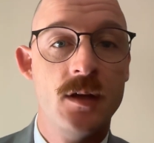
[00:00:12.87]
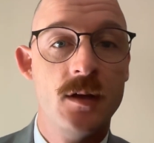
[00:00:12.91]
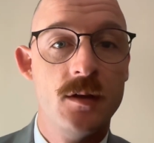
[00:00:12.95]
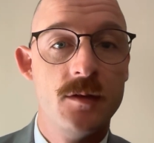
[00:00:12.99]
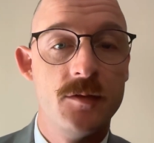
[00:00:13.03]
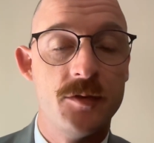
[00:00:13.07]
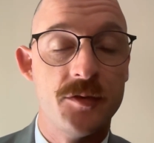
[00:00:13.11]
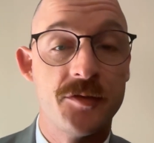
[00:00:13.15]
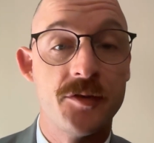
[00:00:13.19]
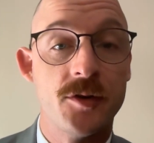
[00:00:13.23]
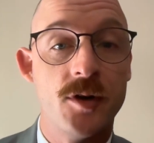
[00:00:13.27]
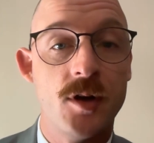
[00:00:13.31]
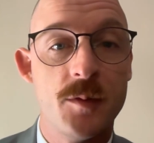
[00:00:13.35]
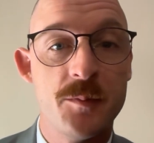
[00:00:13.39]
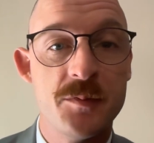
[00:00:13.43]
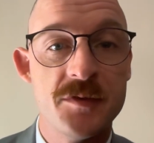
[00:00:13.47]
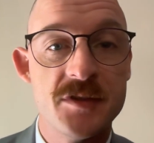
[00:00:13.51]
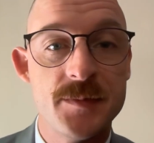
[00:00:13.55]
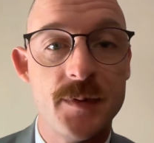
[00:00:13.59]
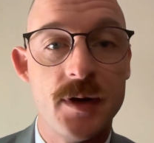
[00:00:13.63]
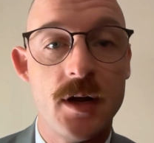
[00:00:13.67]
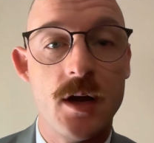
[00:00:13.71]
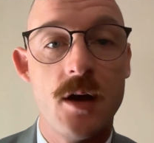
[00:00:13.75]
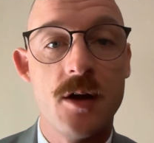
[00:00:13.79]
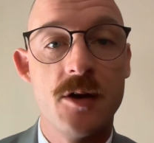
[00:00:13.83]
So, to start off with
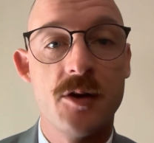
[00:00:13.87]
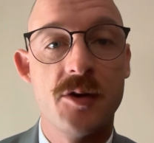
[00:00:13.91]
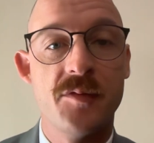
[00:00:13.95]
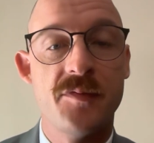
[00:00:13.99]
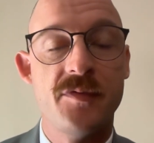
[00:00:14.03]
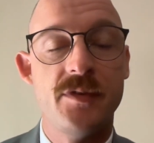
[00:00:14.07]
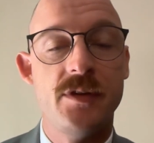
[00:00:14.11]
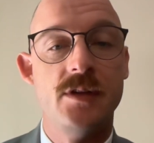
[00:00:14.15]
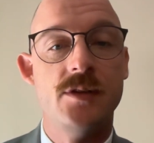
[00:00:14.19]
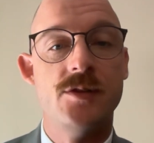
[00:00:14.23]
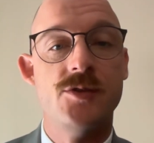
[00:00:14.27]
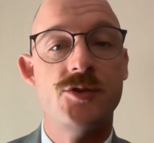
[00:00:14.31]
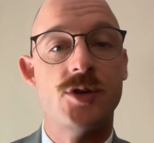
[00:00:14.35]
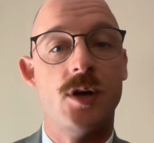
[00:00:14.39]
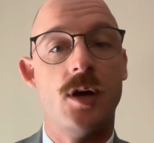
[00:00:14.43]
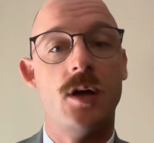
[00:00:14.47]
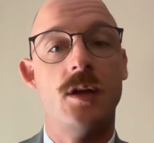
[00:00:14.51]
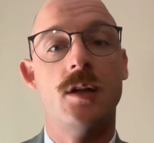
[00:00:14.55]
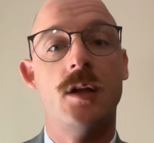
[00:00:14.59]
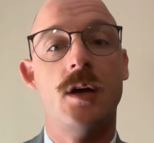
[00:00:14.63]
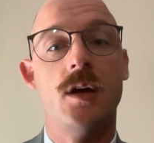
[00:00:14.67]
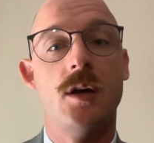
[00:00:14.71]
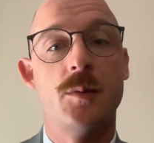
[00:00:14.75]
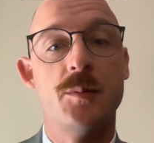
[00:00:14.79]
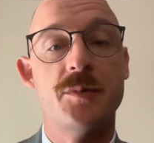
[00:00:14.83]
his biography,
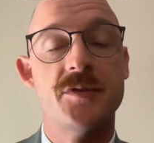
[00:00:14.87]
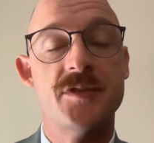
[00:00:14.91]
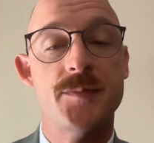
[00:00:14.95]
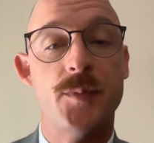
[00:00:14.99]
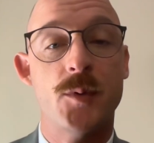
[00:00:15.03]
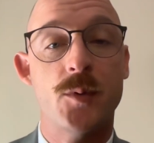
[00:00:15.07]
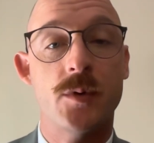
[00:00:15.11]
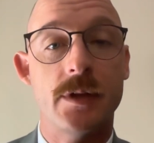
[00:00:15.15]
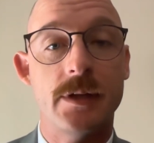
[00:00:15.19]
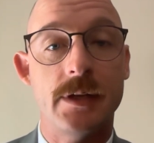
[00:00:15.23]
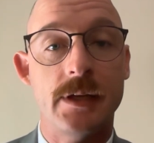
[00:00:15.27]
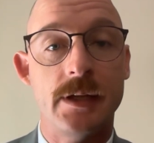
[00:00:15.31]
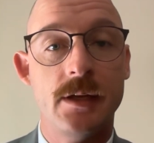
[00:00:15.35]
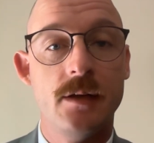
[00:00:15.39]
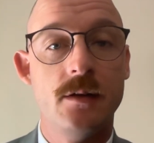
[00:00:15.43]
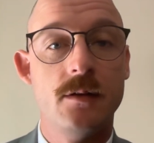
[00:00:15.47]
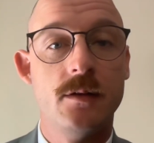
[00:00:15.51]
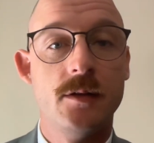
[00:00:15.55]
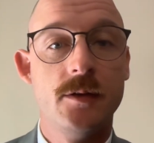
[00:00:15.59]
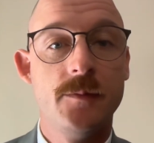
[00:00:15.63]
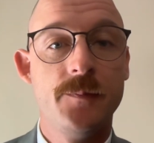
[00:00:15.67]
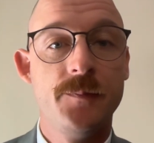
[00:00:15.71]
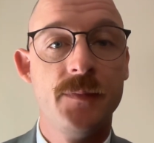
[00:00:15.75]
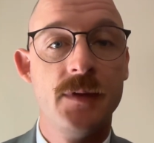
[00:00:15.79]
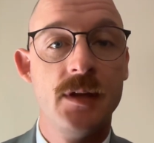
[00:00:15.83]
John Locke was born in
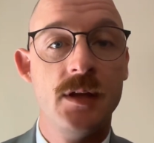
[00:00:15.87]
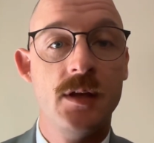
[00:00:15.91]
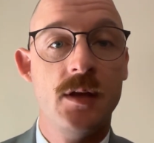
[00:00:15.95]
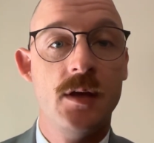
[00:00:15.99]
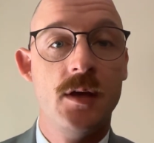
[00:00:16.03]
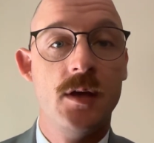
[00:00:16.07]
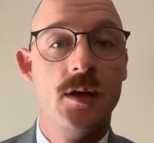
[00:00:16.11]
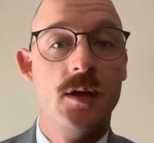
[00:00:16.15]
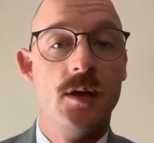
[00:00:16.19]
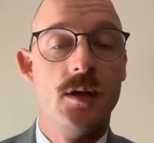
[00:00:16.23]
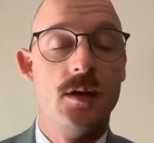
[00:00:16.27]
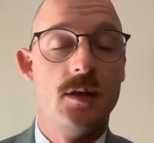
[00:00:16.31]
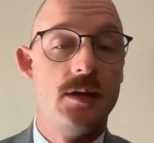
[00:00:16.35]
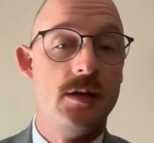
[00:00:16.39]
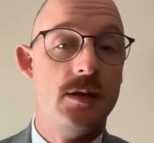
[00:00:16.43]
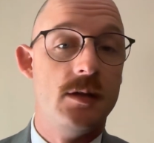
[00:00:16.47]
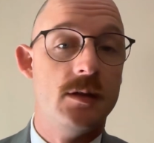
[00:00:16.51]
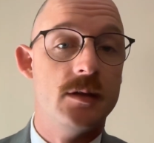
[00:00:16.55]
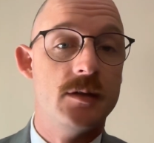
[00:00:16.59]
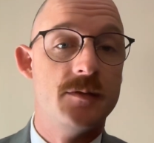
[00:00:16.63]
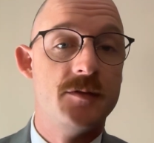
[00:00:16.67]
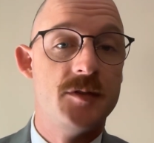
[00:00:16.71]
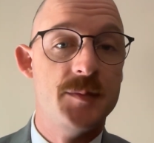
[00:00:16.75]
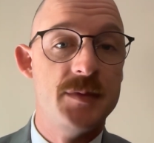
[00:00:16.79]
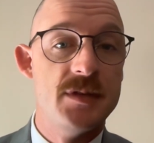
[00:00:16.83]
England. He
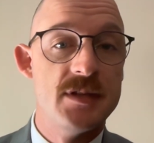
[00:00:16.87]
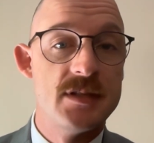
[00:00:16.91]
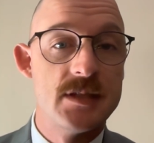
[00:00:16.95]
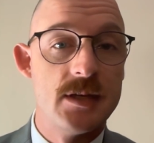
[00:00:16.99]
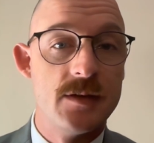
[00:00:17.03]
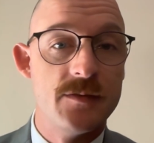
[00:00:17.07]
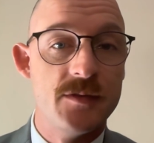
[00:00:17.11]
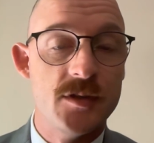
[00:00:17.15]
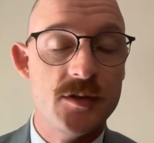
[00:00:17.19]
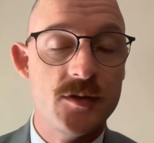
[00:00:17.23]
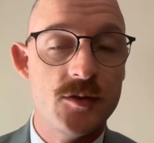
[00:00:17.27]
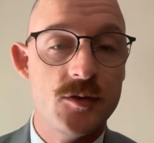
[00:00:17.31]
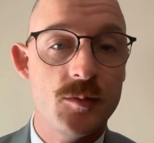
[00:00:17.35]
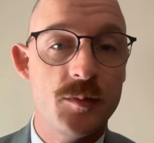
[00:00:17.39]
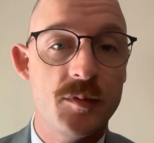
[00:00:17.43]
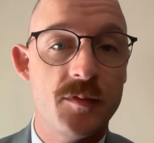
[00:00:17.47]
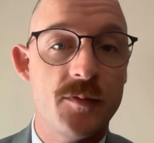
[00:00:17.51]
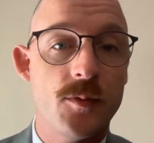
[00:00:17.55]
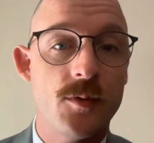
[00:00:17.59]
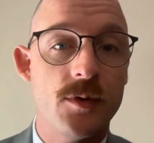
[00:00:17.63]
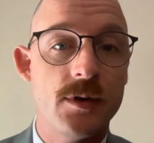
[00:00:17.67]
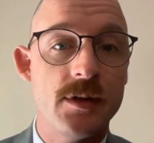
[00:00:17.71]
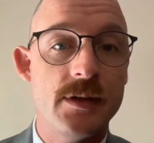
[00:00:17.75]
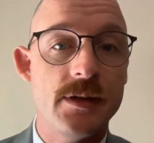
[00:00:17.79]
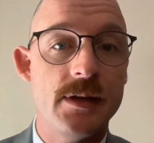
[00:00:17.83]
lived to be 72
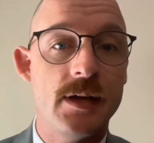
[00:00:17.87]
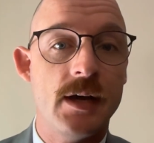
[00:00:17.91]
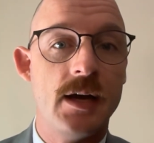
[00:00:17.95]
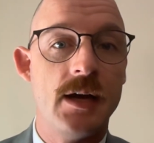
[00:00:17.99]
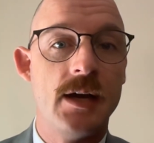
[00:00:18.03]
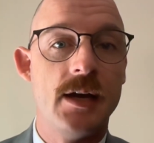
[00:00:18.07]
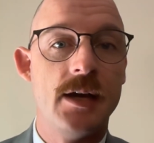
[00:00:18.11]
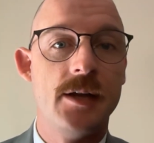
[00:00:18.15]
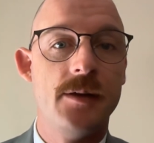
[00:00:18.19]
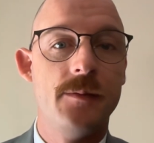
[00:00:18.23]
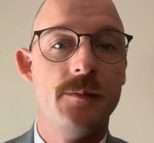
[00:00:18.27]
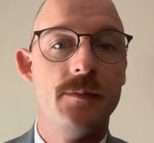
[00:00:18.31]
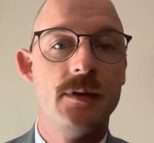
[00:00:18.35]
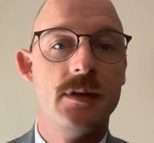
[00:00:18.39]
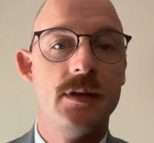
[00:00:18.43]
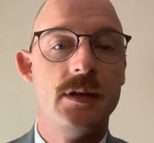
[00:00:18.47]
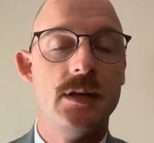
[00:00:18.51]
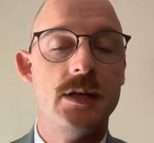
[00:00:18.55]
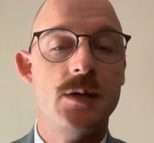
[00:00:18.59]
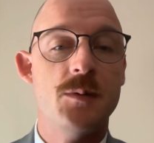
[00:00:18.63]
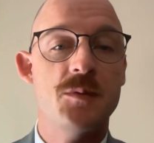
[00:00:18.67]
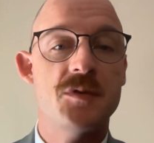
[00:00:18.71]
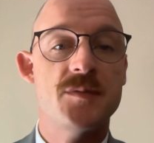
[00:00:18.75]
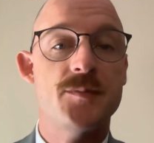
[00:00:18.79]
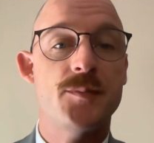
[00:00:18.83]
before he died.
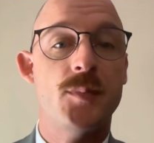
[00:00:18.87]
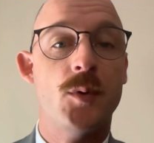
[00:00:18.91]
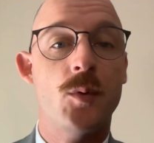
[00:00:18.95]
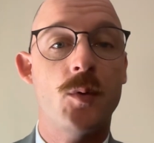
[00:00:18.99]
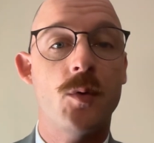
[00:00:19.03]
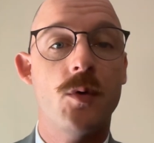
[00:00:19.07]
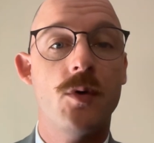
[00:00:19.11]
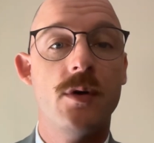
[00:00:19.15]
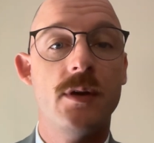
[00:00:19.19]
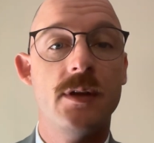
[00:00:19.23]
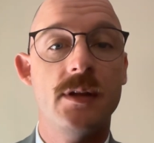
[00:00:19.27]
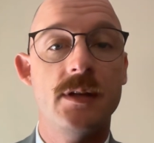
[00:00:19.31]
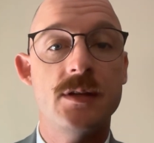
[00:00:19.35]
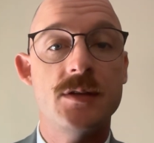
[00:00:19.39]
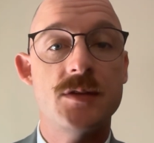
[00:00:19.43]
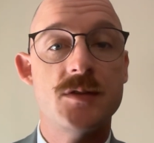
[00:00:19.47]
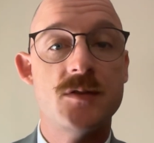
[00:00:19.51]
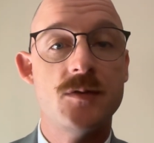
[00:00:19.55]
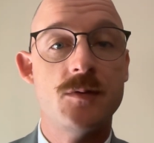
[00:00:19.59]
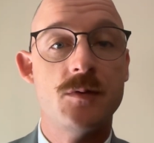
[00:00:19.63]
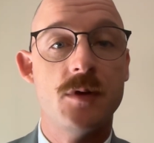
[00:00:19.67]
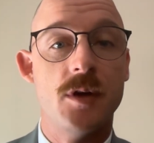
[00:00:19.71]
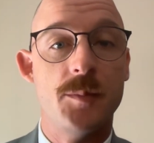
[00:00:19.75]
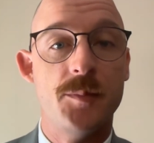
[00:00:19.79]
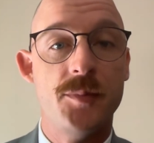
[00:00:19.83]
He was born
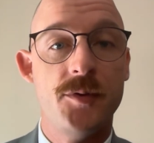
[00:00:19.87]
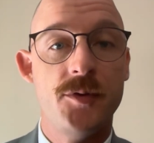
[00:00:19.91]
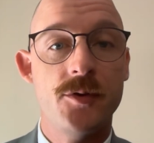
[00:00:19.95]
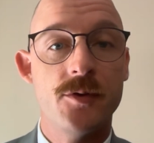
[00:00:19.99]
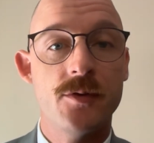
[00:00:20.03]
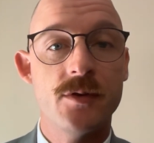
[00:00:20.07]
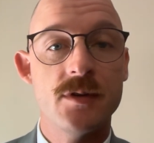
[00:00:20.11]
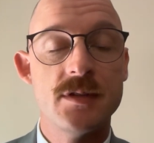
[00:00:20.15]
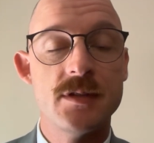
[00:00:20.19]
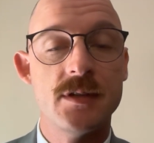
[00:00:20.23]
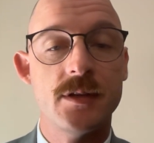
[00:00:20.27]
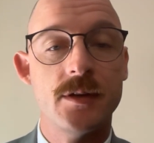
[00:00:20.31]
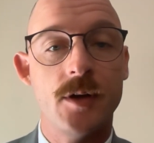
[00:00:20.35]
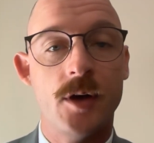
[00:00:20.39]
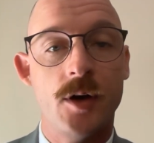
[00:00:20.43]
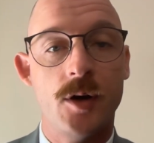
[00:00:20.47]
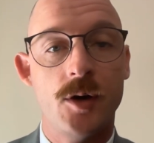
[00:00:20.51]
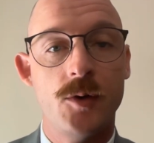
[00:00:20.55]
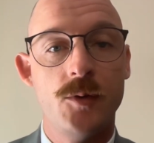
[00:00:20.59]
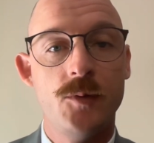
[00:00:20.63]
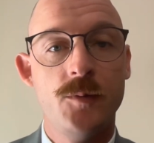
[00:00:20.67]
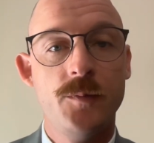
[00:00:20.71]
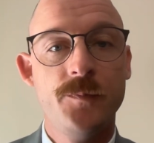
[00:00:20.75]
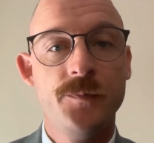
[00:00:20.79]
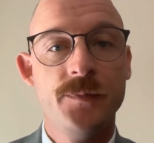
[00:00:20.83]
into a Puritan
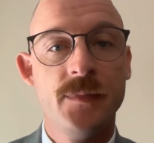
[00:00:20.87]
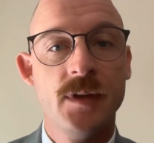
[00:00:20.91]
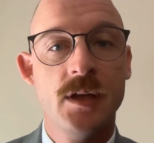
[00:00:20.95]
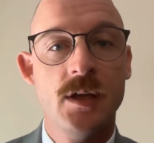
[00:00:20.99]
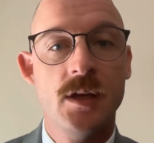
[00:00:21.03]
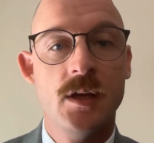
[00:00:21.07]
home.